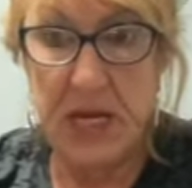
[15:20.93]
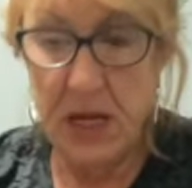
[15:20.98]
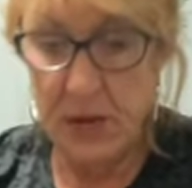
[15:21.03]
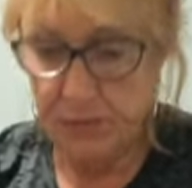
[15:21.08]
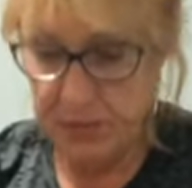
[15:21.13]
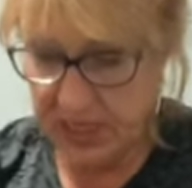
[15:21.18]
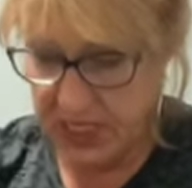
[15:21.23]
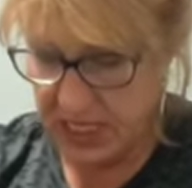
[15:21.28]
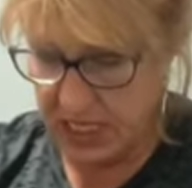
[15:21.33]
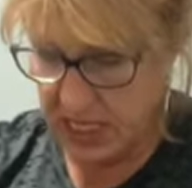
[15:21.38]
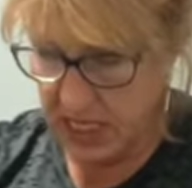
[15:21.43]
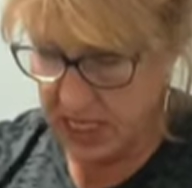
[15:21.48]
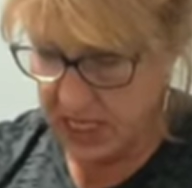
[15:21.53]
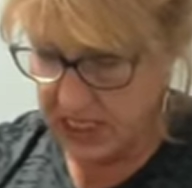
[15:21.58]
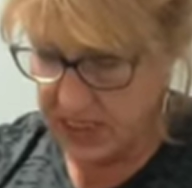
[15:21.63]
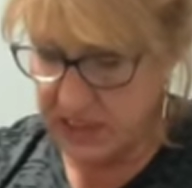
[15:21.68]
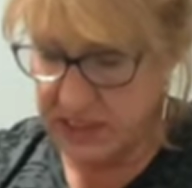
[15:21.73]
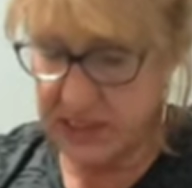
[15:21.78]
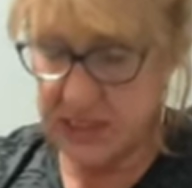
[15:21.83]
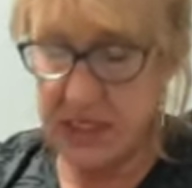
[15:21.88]

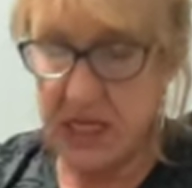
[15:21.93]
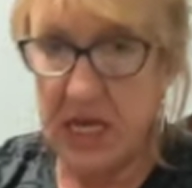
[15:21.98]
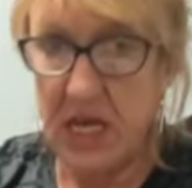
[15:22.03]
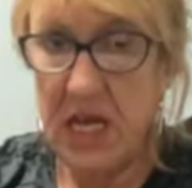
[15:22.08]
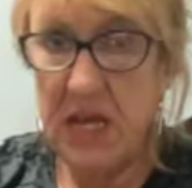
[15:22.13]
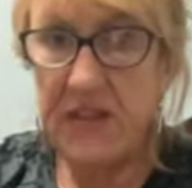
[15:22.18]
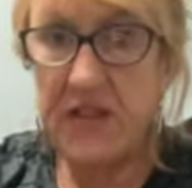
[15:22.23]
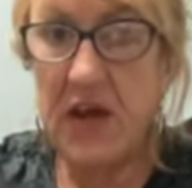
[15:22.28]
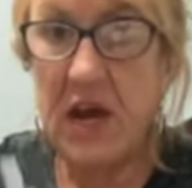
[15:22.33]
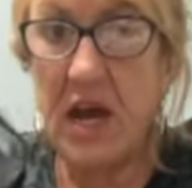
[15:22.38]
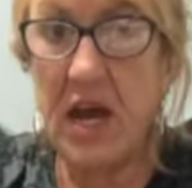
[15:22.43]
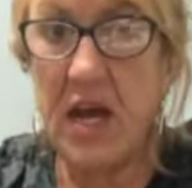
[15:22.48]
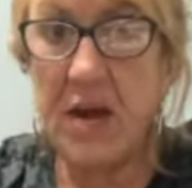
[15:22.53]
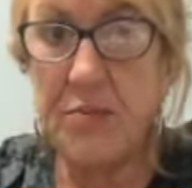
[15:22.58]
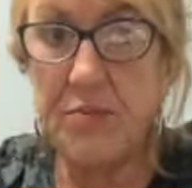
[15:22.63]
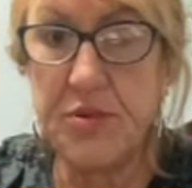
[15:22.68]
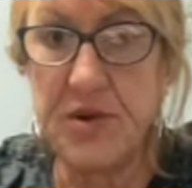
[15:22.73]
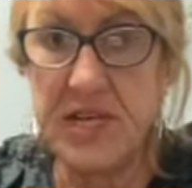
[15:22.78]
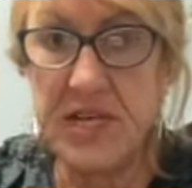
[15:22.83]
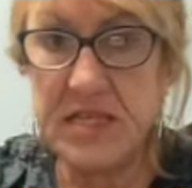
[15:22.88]
because the High
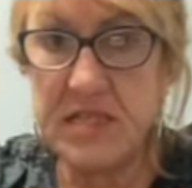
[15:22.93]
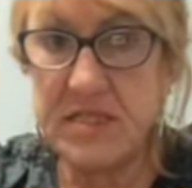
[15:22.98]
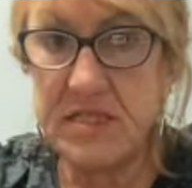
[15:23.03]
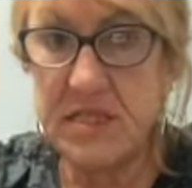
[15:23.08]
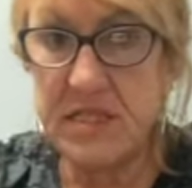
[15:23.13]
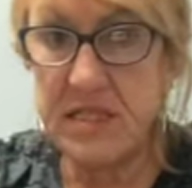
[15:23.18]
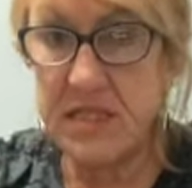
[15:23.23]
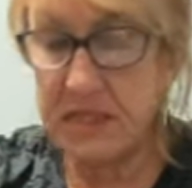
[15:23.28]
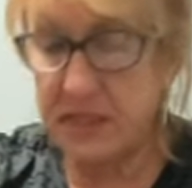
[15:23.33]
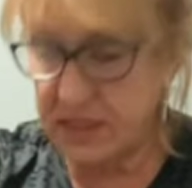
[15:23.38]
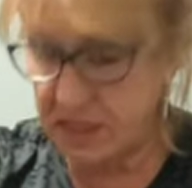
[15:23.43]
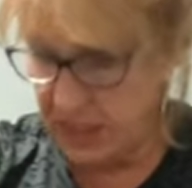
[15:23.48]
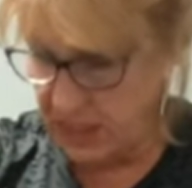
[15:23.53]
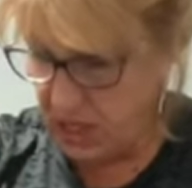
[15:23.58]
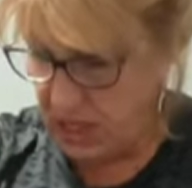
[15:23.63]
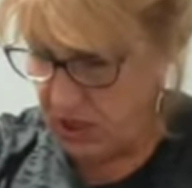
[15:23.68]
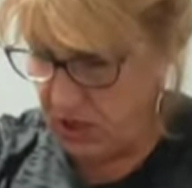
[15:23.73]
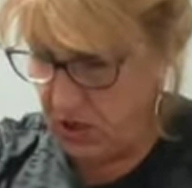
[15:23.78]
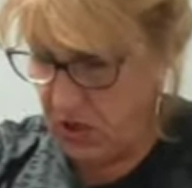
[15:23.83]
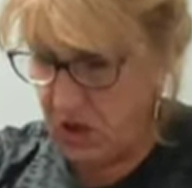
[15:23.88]
Priestess,
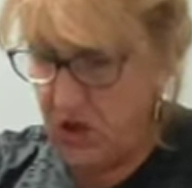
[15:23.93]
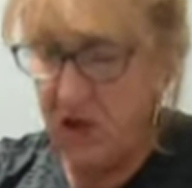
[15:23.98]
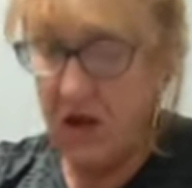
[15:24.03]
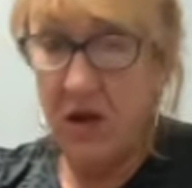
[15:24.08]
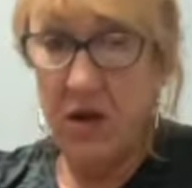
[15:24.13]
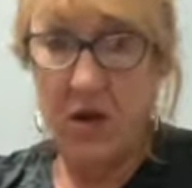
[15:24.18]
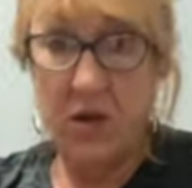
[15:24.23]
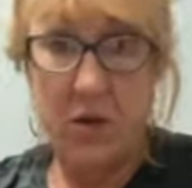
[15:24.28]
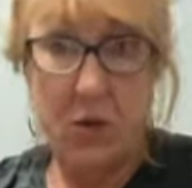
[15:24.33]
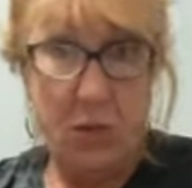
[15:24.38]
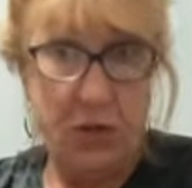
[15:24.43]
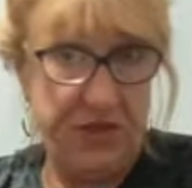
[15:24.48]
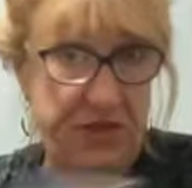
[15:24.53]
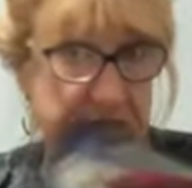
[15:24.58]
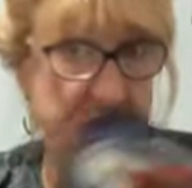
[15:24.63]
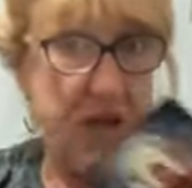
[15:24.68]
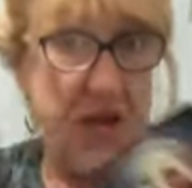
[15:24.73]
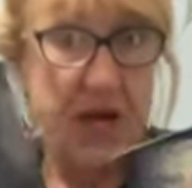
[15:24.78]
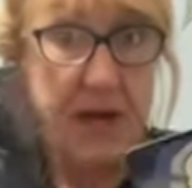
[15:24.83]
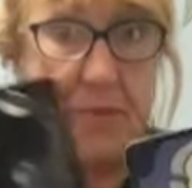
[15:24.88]
along with the
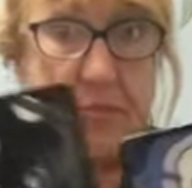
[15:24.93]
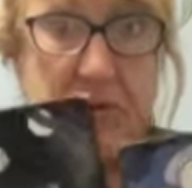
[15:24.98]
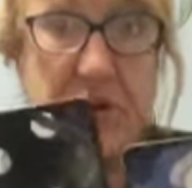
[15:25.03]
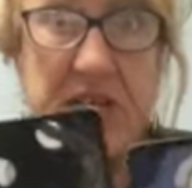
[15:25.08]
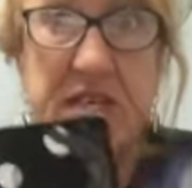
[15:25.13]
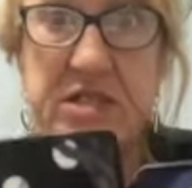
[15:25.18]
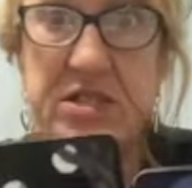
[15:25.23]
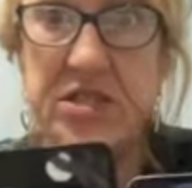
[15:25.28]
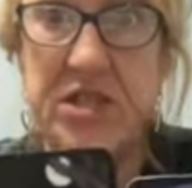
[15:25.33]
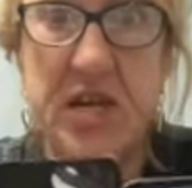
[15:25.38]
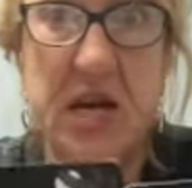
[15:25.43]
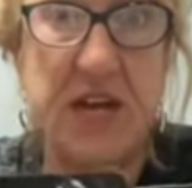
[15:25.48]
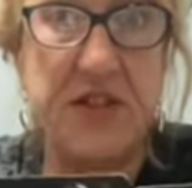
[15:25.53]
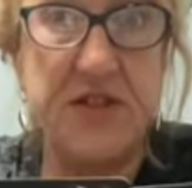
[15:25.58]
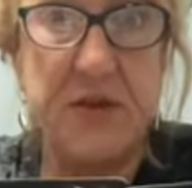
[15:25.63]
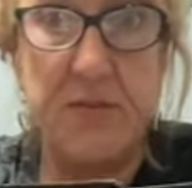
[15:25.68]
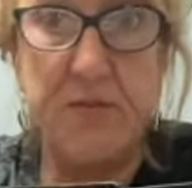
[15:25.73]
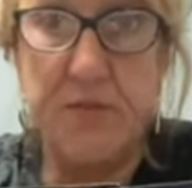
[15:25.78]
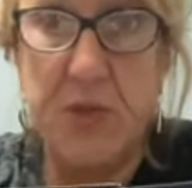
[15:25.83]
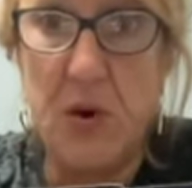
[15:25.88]
High Priest, you got
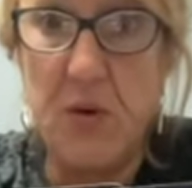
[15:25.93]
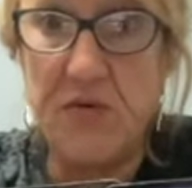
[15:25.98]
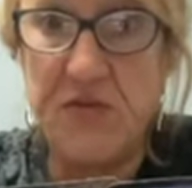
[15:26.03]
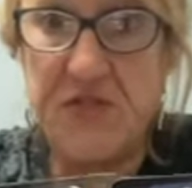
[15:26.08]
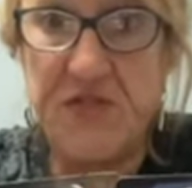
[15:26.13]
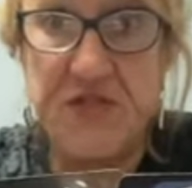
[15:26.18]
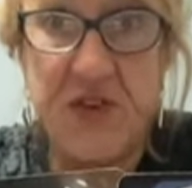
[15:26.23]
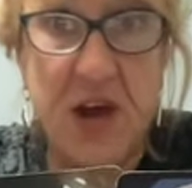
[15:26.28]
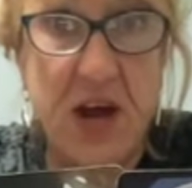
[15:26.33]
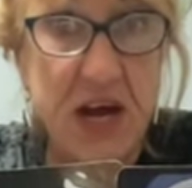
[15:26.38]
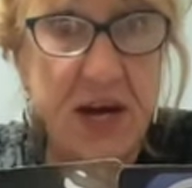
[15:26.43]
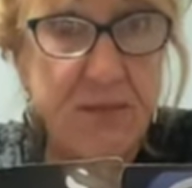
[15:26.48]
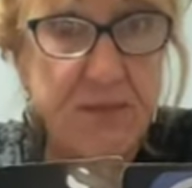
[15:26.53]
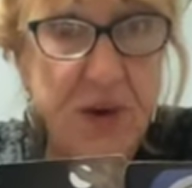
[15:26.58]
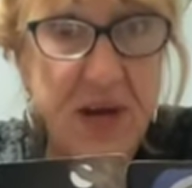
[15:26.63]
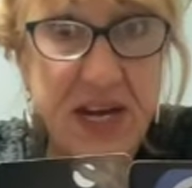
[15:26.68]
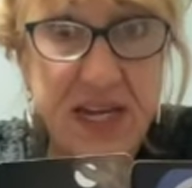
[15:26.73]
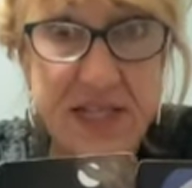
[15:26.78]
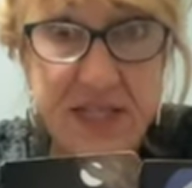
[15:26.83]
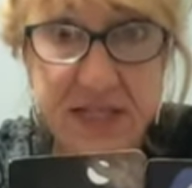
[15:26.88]
them both side
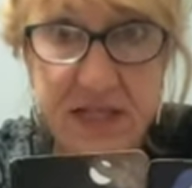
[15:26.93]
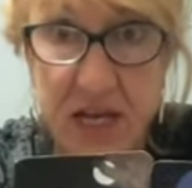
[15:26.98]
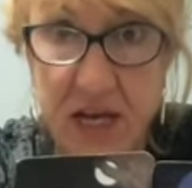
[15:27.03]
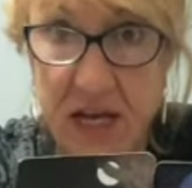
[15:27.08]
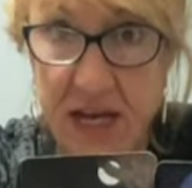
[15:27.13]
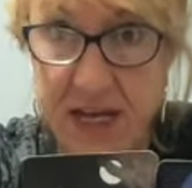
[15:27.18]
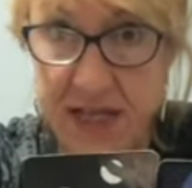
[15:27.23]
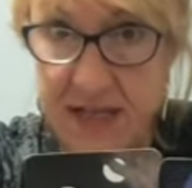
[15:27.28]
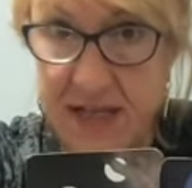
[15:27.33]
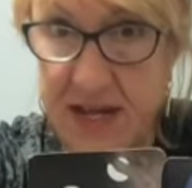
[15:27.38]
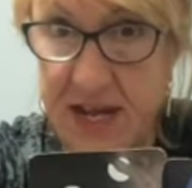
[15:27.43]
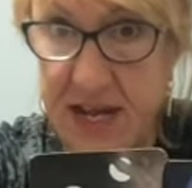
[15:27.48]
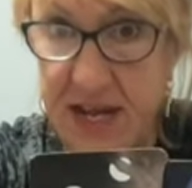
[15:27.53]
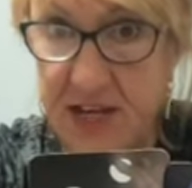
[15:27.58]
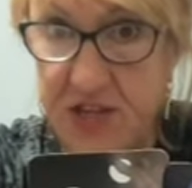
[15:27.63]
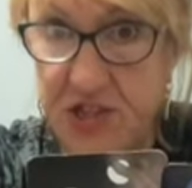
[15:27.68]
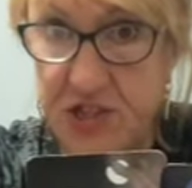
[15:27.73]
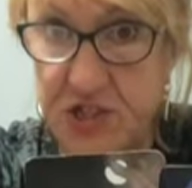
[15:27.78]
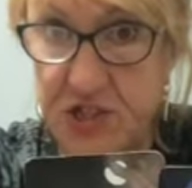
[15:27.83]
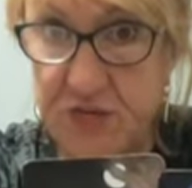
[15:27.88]
by side to
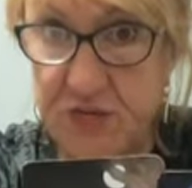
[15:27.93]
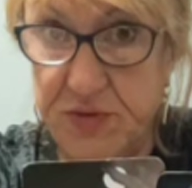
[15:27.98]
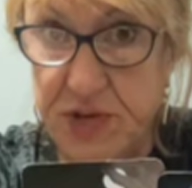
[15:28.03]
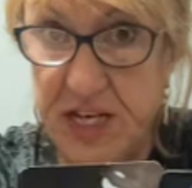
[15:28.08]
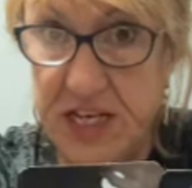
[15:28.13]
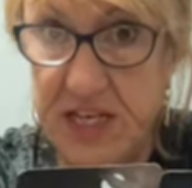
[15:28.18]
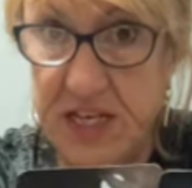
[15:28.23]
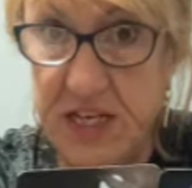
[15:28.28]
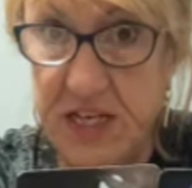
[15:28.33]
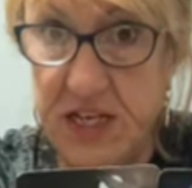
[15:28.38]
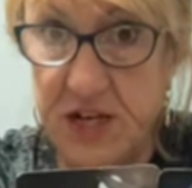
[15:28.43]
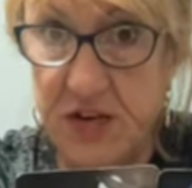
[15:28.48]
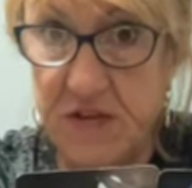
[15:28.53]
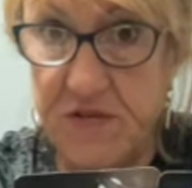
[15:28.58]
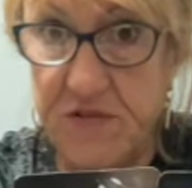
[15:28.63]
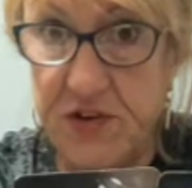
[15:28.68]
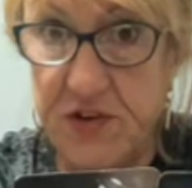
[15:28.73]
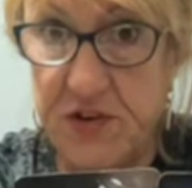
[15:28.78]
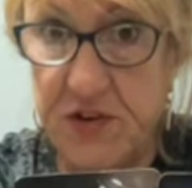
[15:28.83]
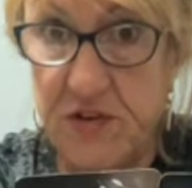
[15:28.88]
end your reading here
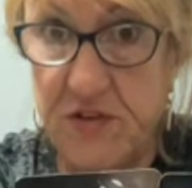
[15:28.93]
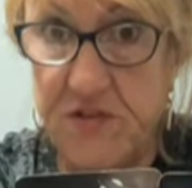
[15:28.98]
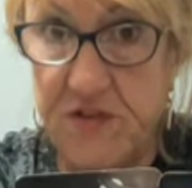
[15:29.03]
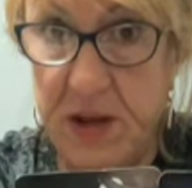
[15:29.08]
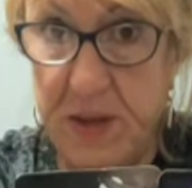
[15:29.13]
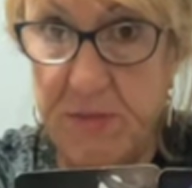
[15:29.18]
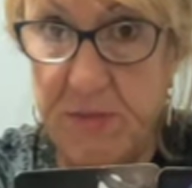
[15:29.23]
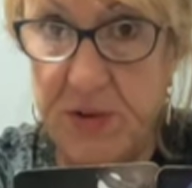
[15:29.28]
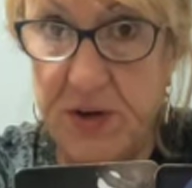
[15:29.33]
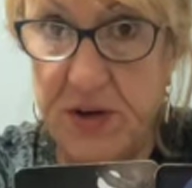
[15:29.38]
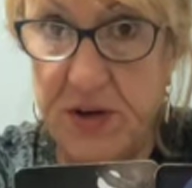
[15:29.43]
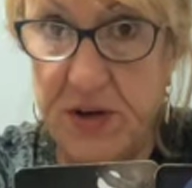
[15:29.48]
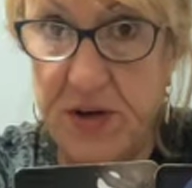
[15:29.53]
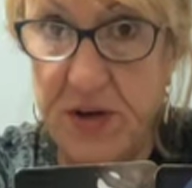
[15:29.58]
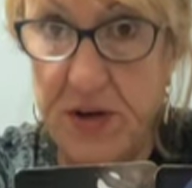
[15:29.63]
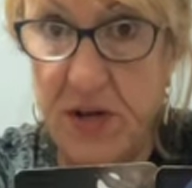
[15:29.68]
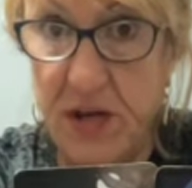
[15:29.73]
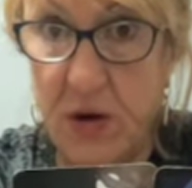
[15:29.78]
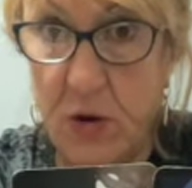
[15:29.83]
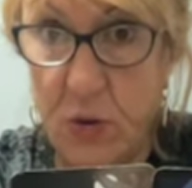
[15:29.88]
for November,
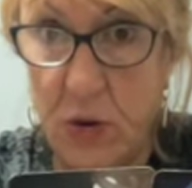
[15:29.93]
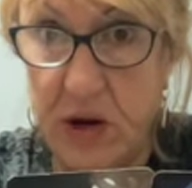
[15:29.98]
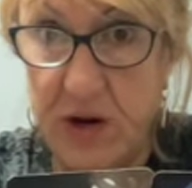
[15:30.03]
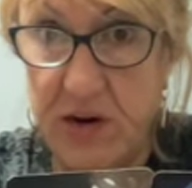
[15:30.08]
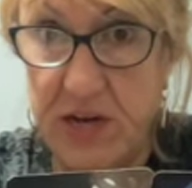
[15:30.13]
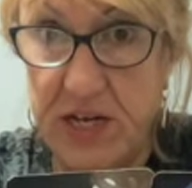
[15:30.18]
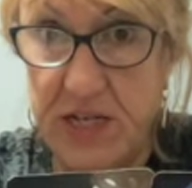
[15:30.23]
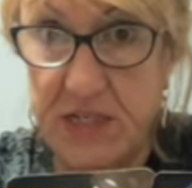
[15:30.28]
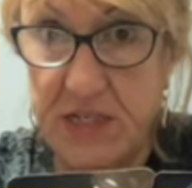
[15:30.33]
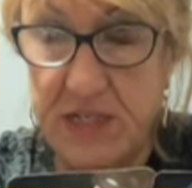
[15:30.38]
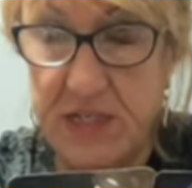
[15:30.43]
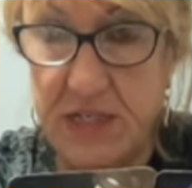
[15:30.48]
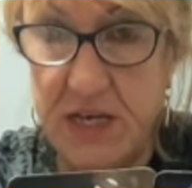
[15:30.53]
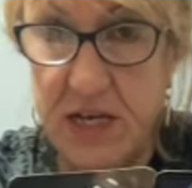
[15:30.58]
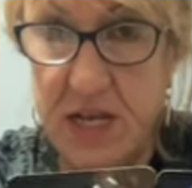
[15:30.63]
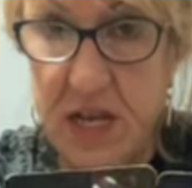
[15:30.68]
Aquarius.